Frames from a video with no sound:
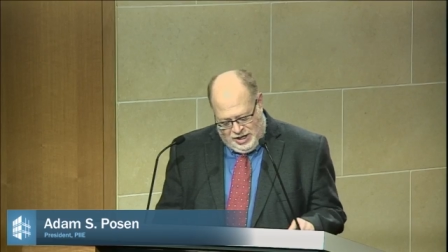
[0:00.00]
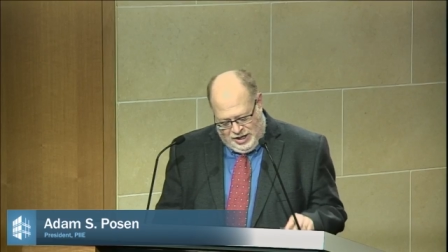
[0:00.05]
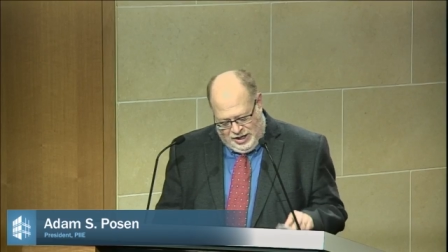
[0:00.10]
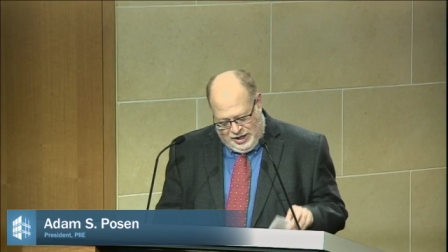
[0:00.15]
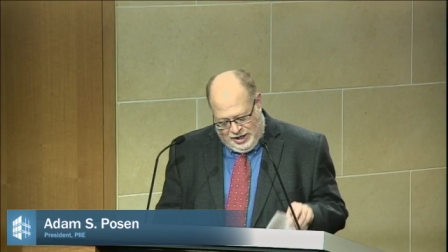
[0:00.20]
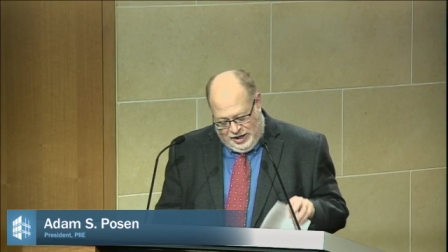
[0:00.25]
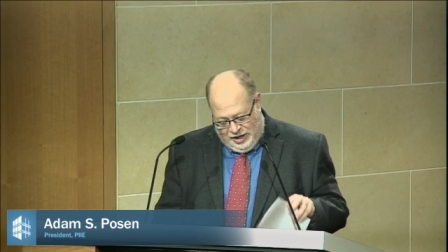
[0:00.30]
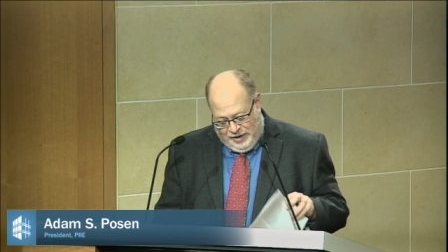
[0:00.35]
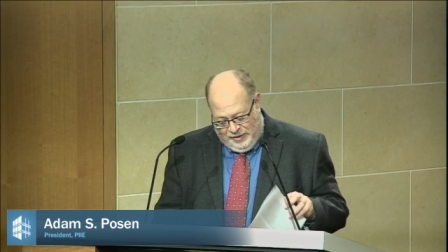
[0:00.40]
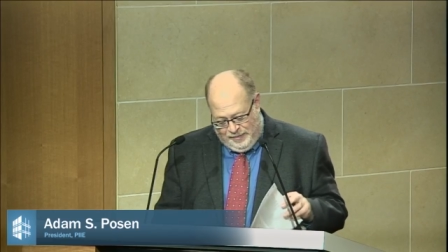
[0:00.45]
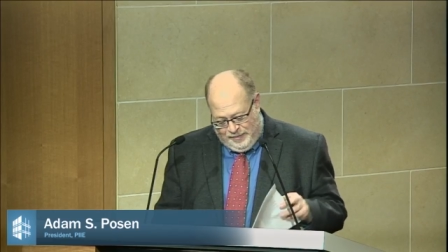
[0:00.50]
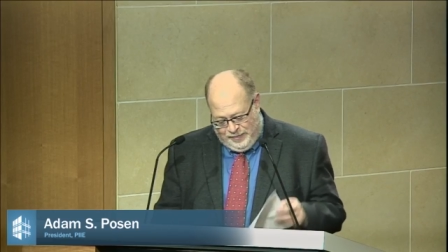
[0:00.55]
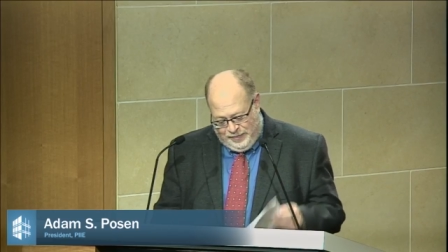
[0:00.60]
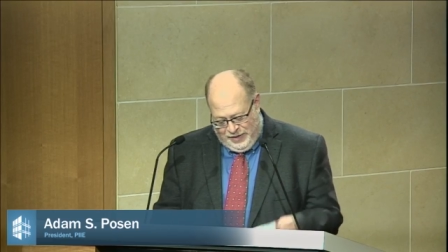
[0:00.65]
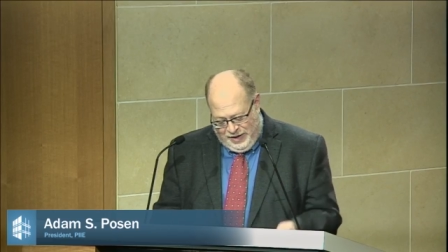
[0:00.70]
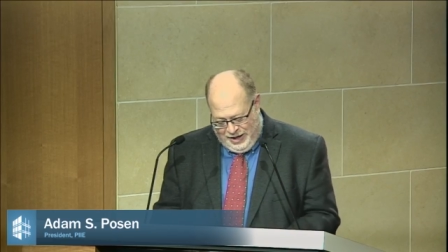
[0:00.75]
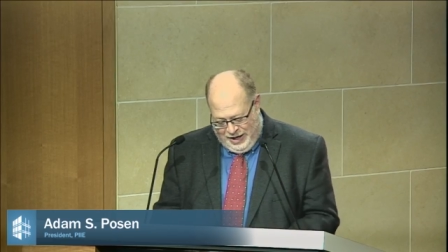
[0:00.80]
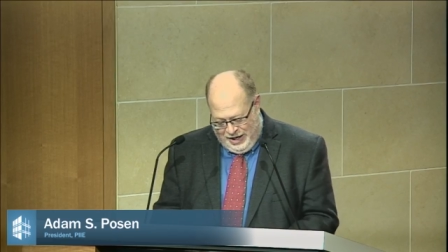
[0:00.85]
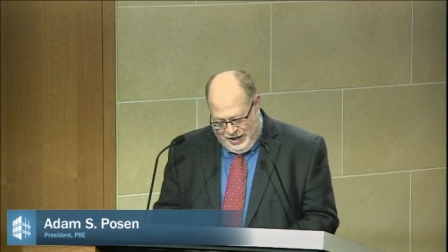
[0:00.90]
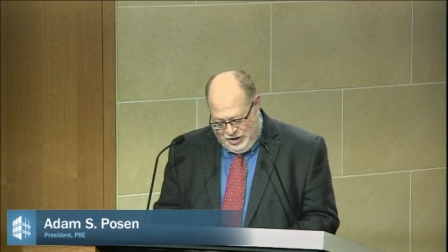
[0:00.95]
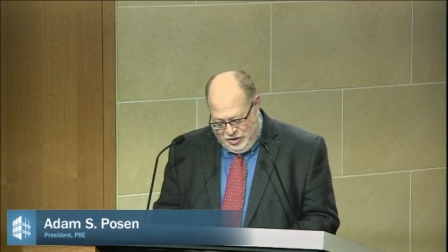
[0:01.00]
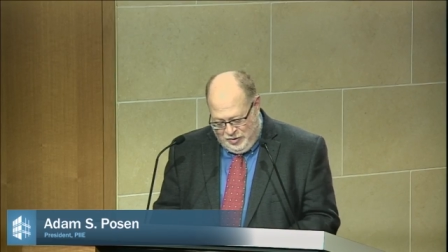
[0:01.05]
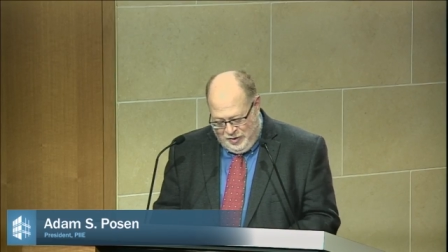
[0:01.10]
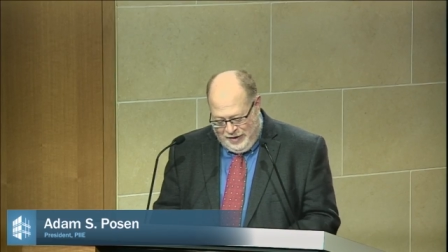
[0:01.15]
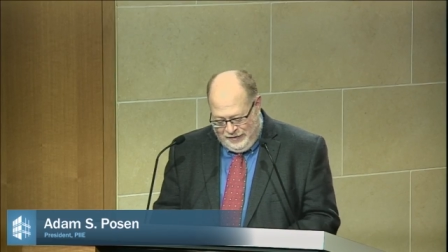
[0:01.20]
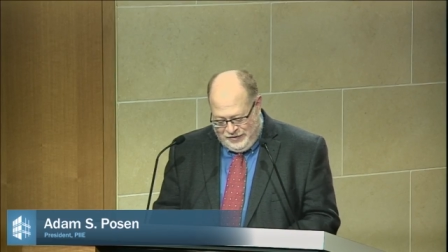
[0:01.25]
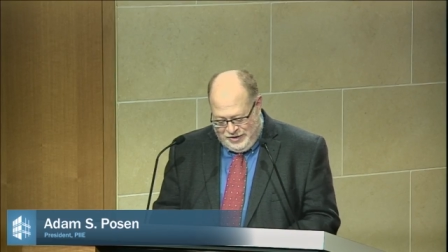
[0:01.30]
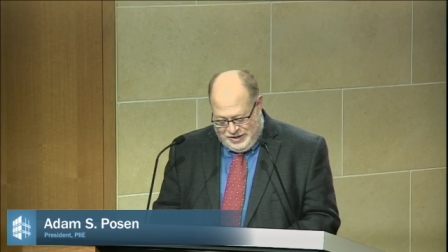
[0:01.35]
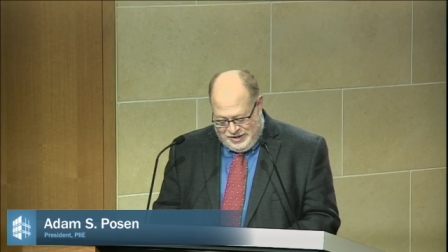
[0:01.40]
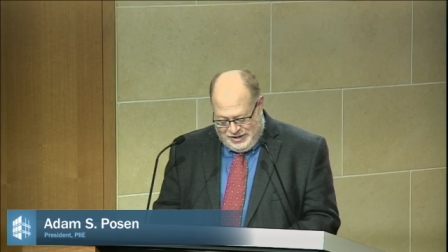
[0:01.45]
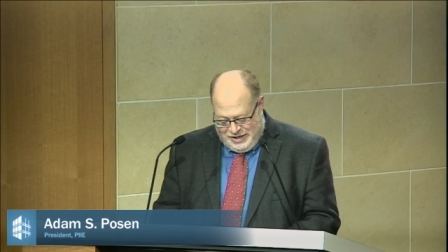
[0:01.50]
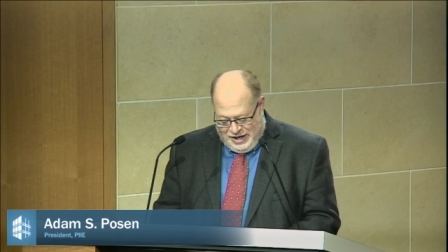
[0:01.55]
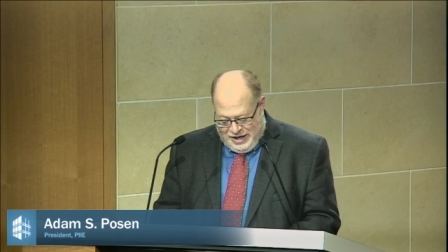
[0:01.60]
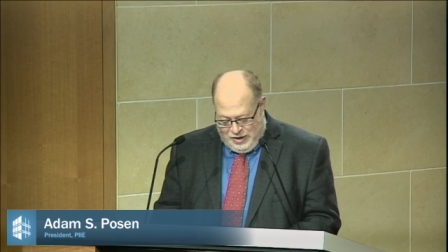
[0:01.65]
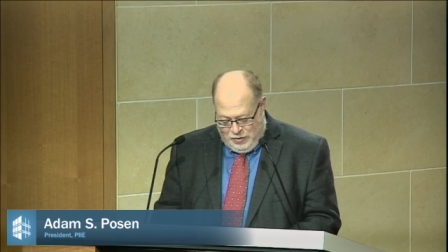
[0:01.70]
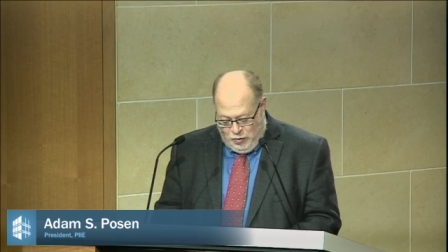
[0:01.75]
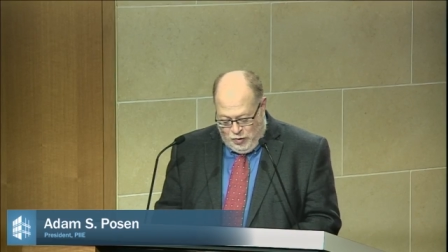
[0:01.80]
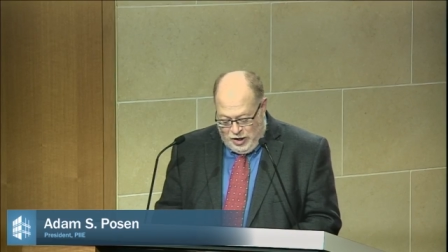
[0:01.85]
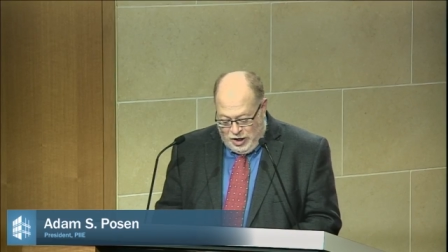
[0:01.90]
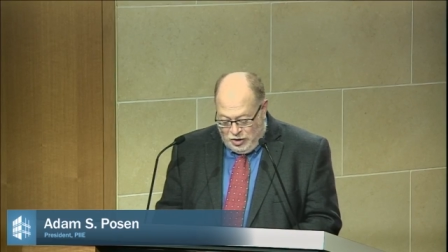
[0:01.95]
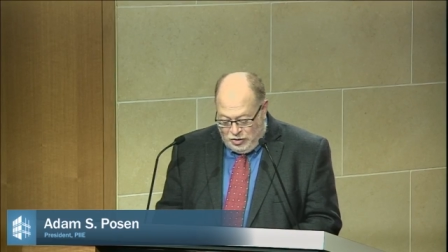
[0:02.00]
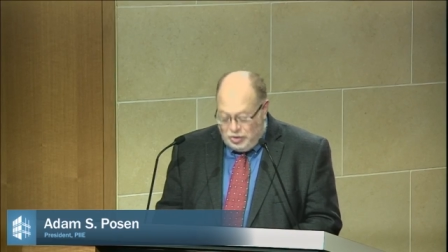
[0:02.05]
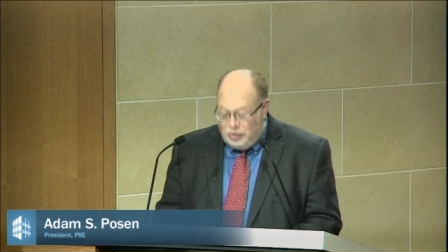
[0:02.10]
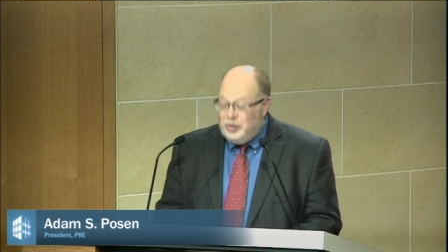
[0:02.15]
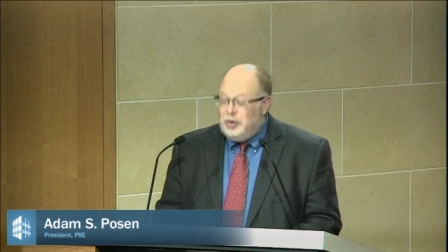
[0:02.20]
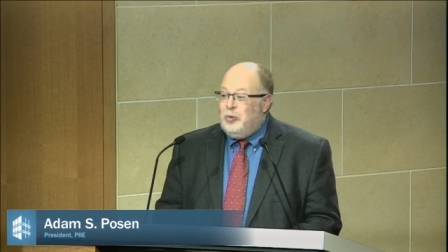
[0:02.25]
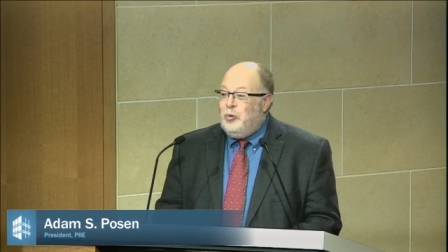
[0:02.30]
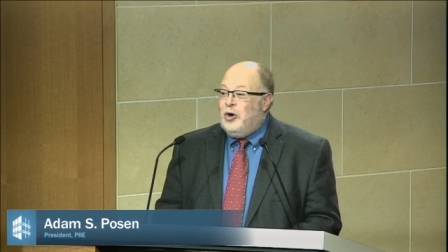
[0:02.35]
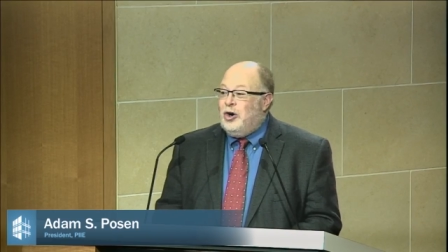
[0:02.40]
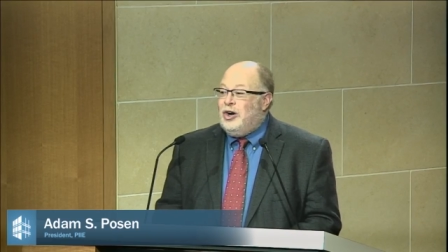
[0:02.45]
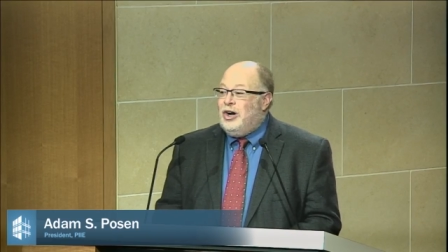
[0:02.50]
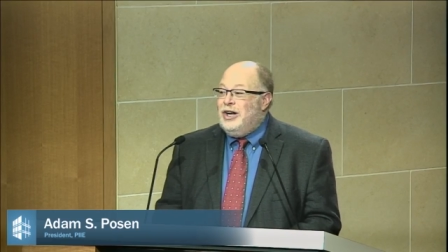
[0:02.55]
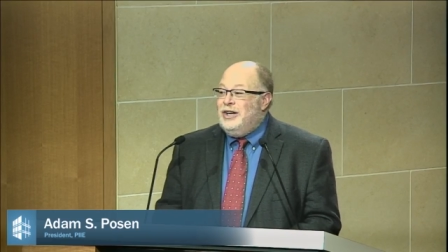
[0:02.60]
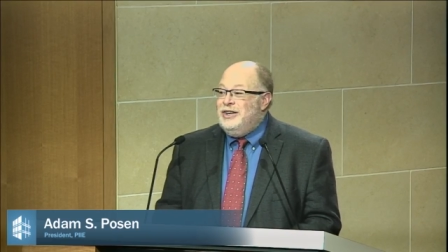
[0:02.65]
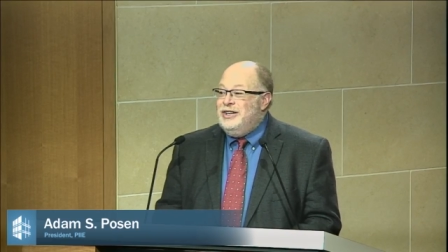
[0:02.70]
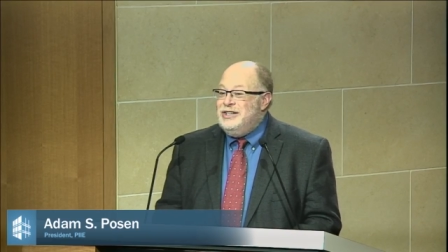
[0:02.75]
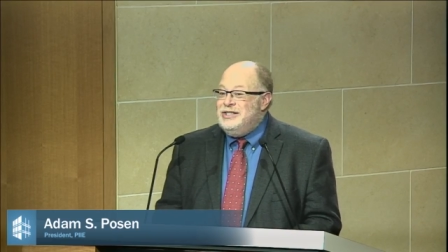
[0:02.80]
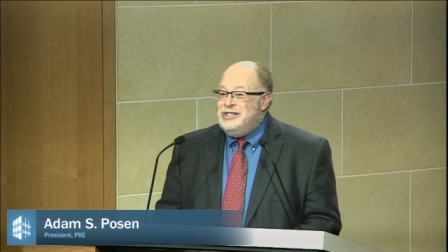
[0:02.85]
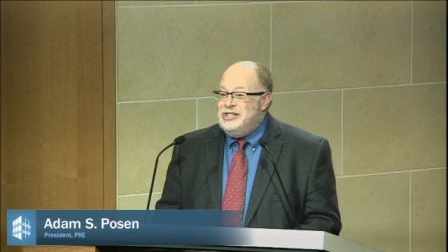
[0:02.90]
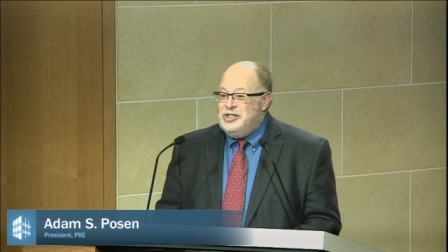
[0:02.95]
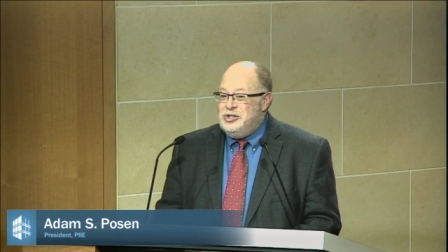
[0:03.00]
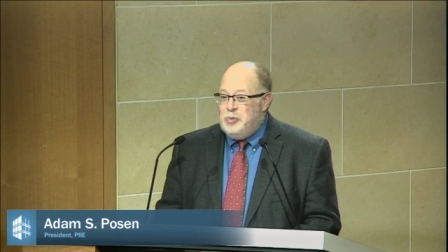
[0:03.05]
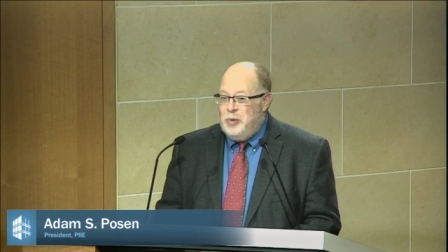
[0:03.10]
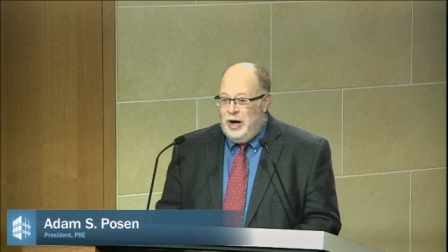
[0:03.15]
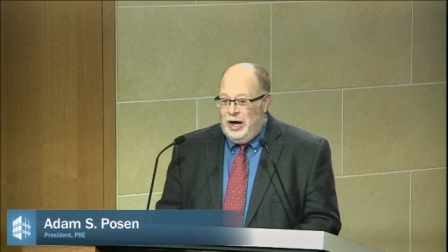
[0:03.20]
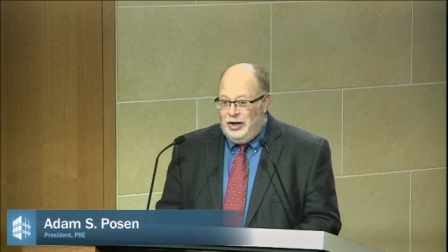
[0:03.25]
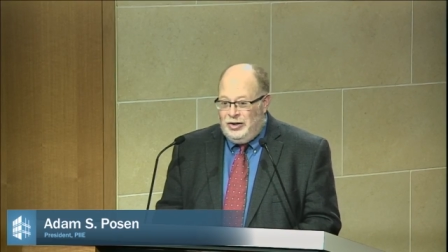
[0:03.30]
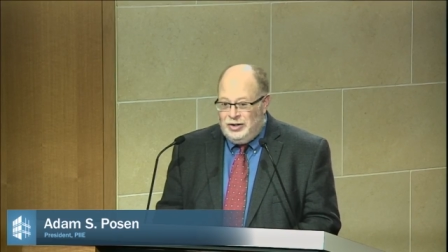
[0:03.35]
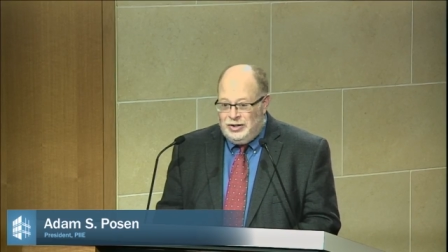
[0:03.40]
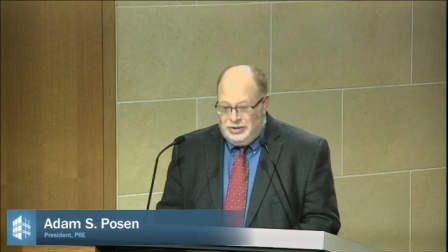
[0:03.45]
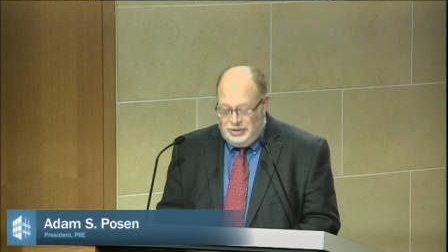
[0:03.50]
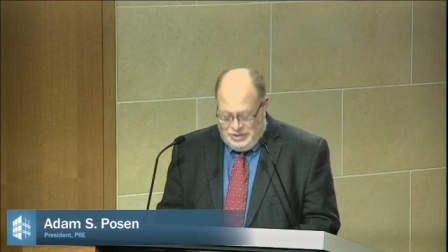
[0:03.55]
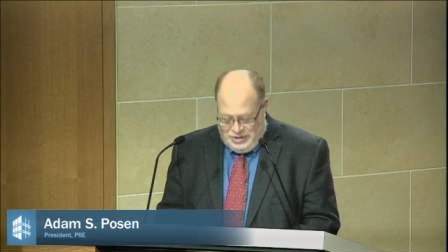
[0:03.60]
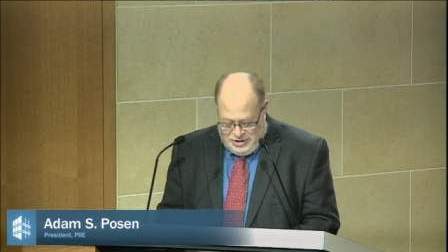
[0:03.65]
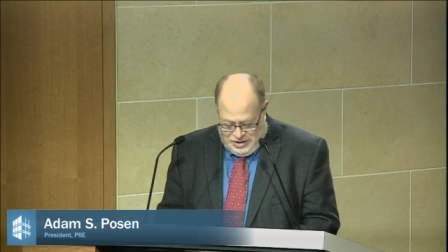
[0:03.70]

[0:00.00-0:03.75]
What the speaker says: I do have to say, we are doing work on this as well.